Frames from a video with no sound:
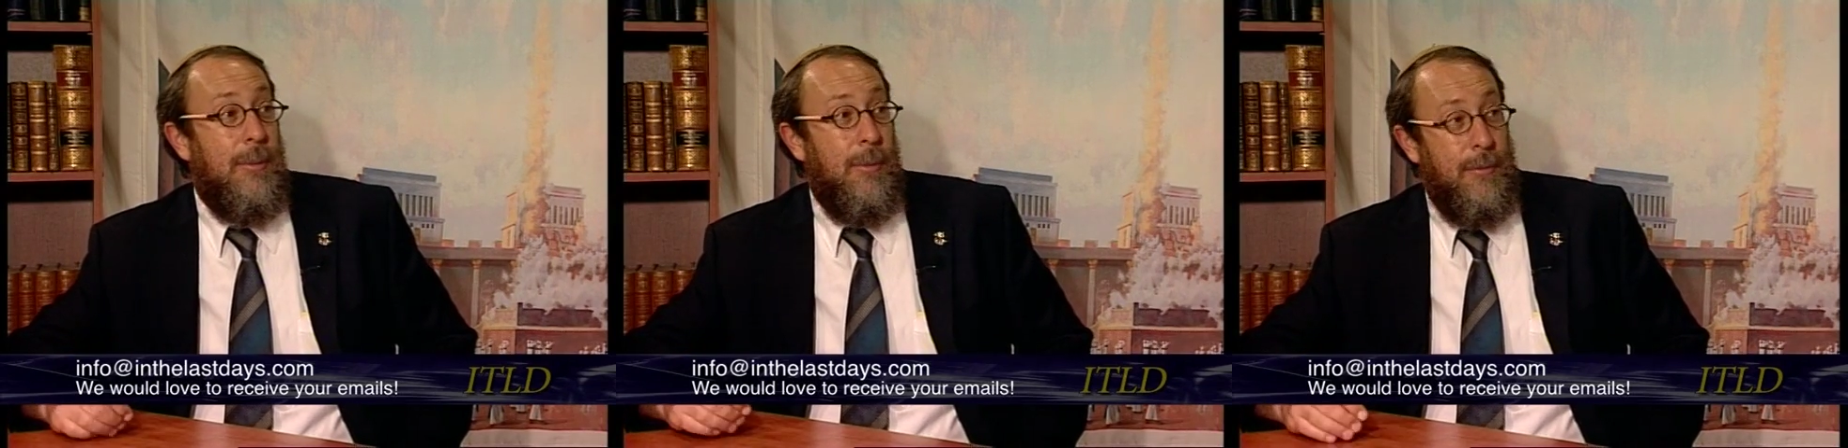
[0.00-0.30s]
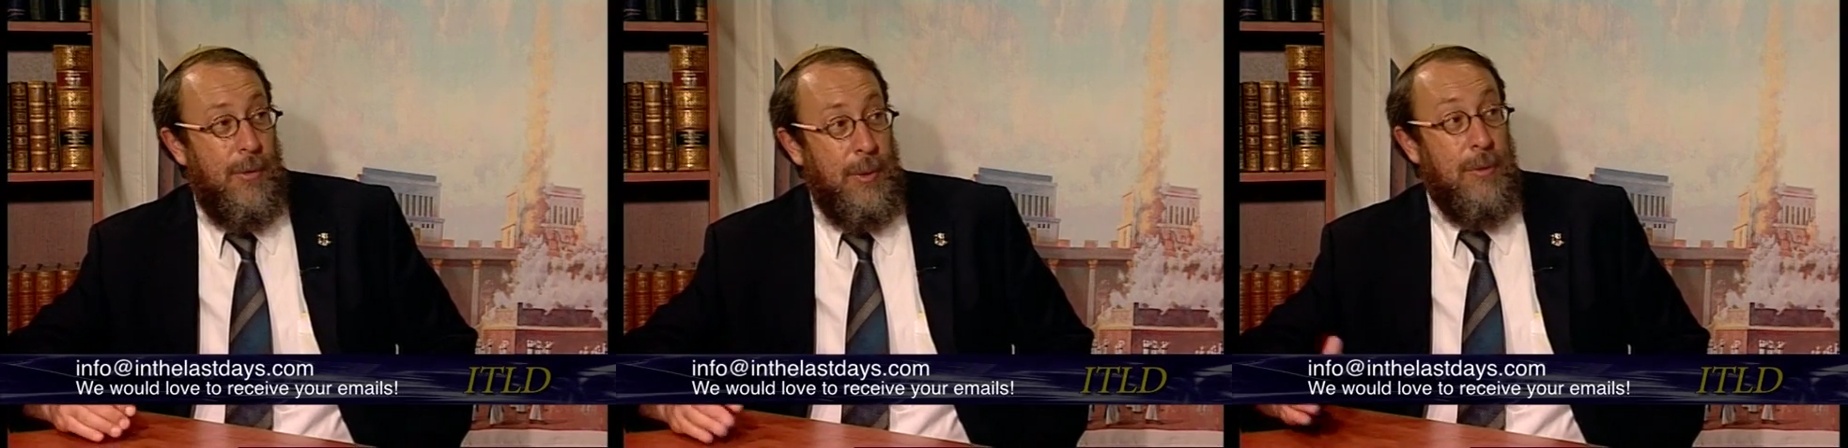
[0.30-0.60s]

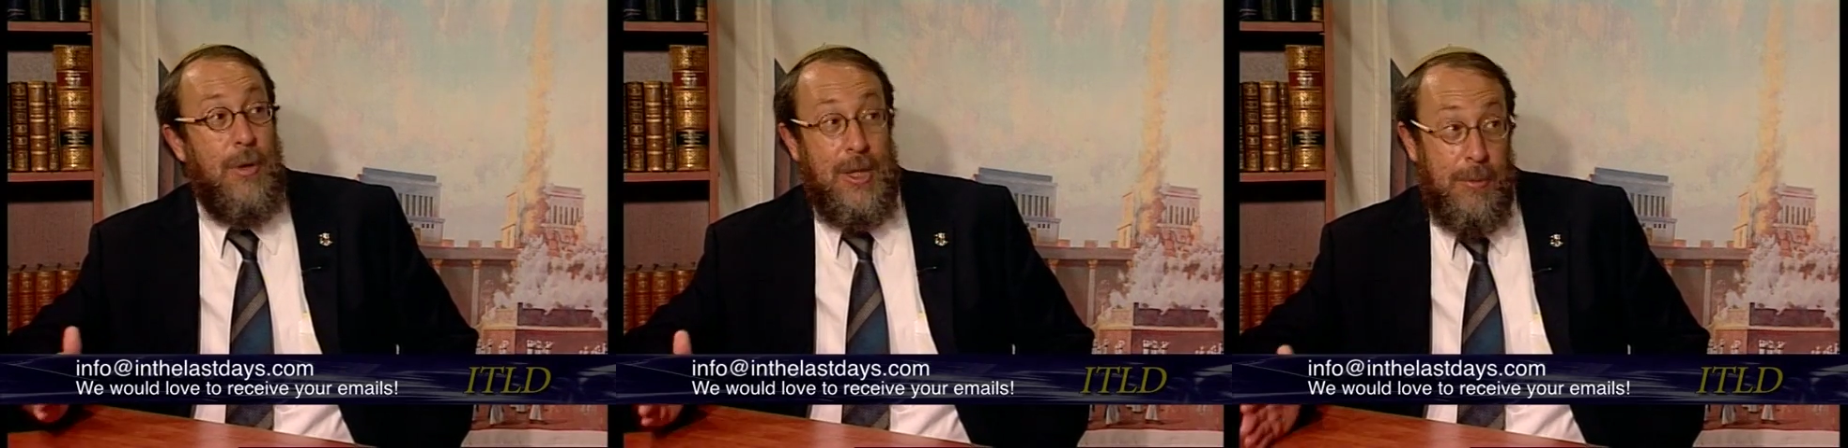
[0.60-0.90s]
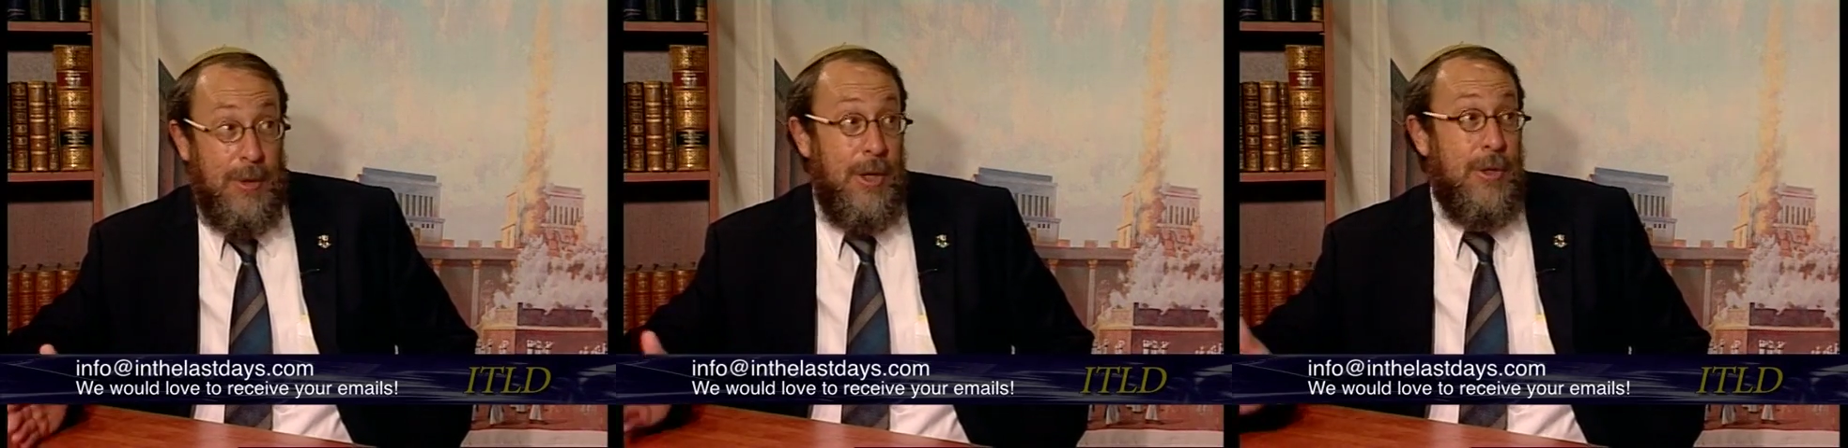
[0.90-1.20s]
portfolio of
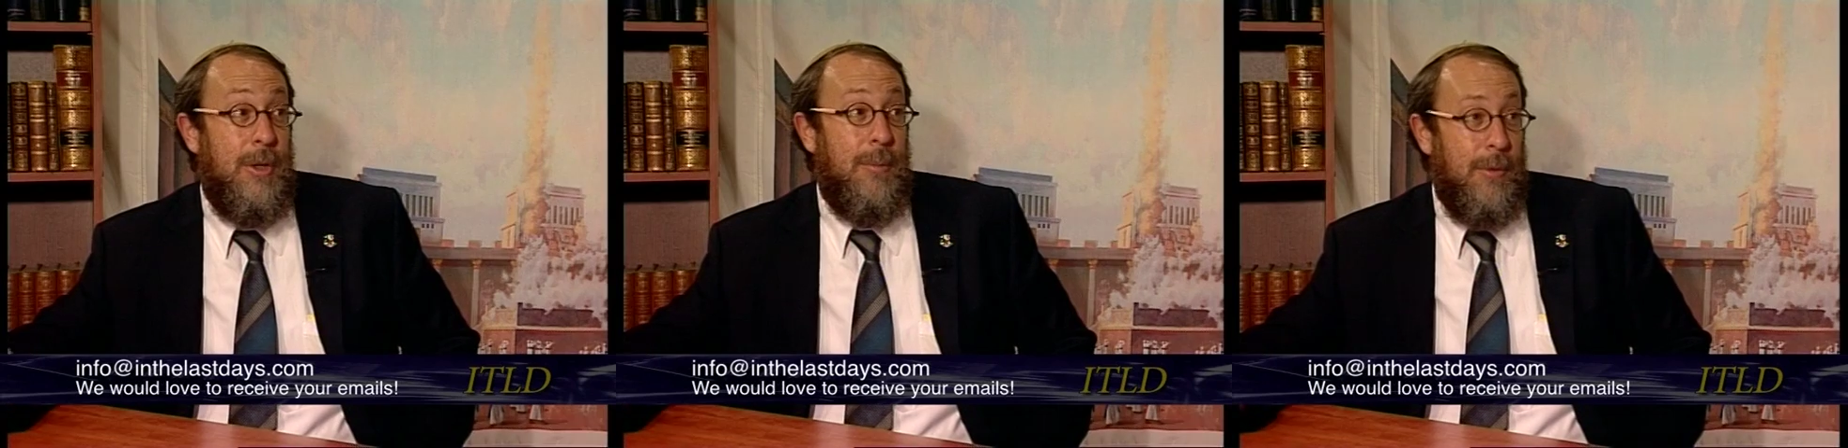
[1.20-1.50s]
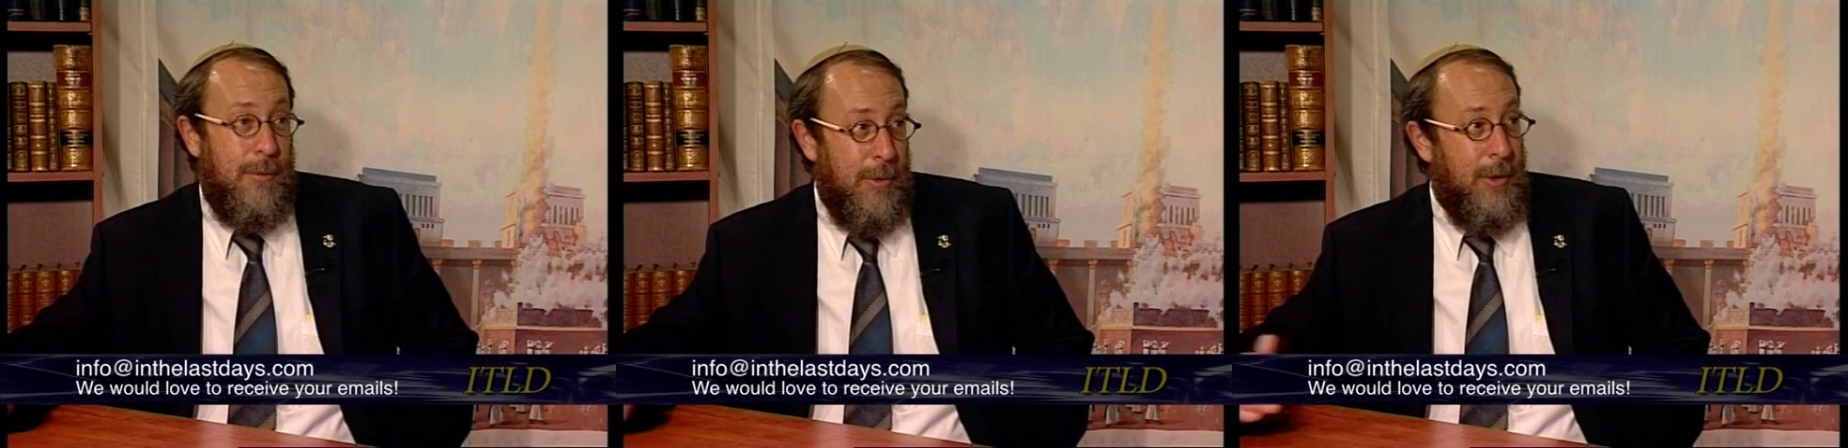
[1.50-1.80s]
transportation, the
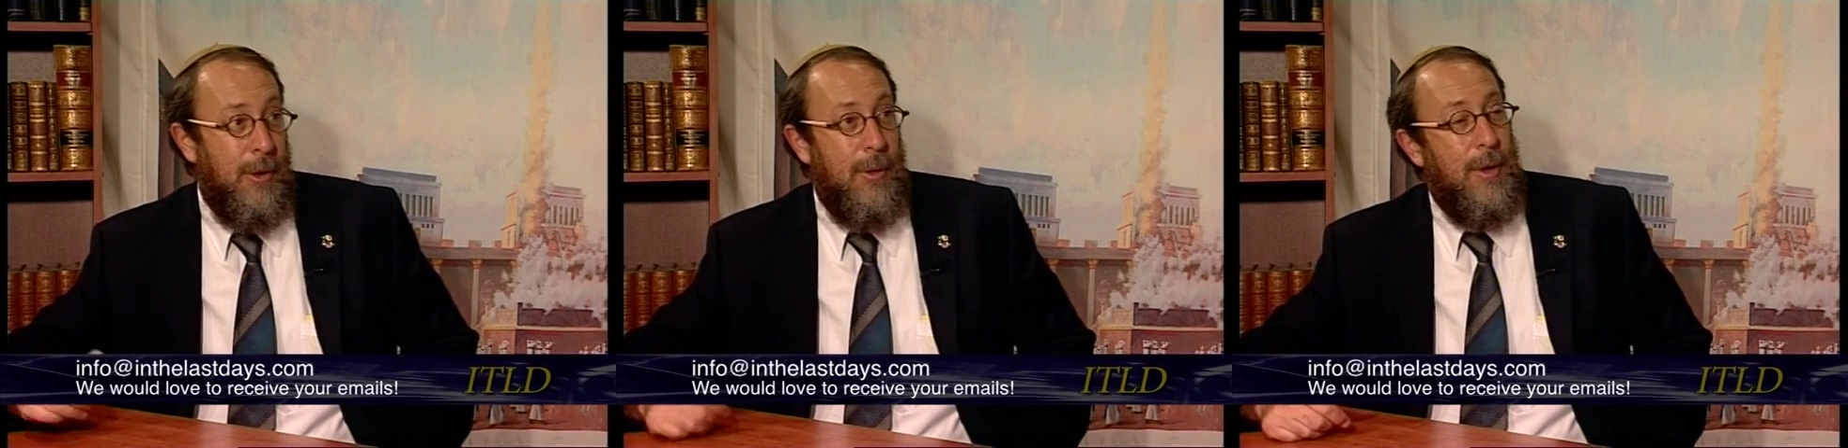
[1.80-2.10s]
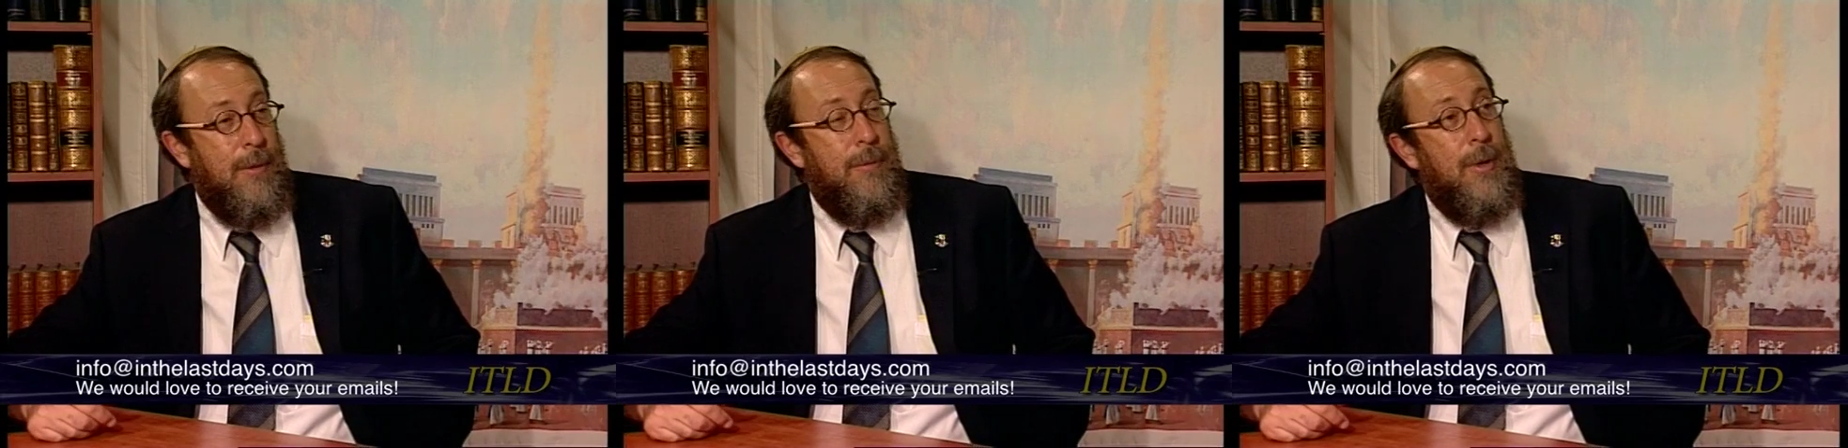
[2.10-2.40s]
portfolio
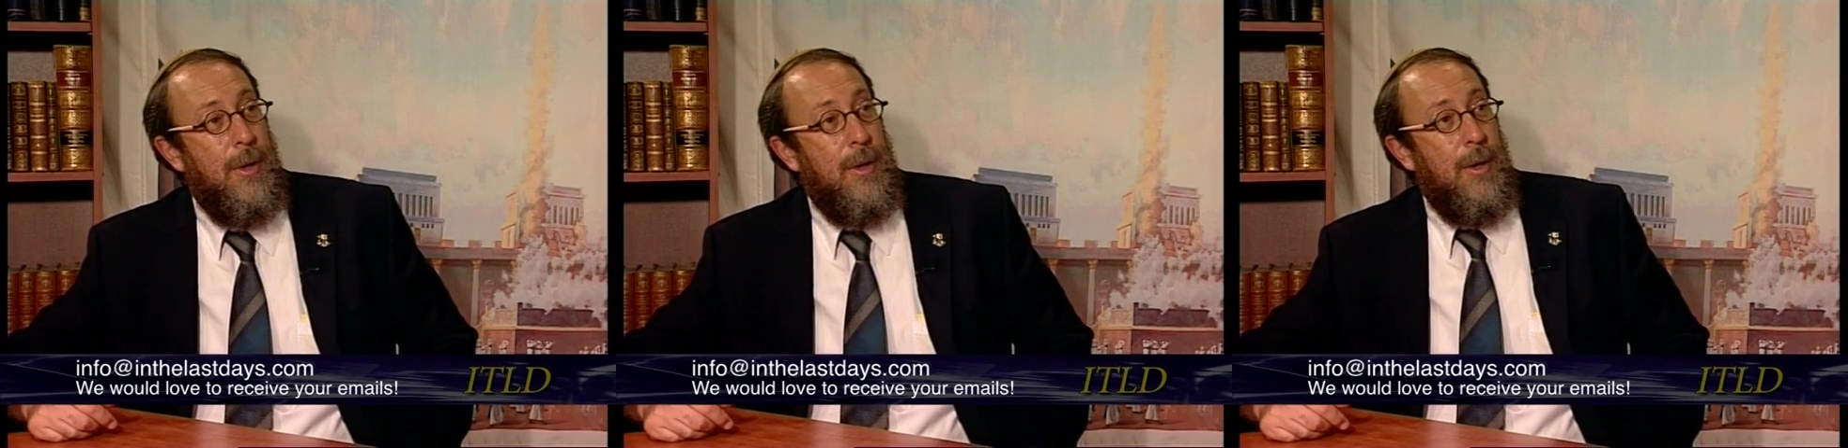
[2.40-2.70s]
of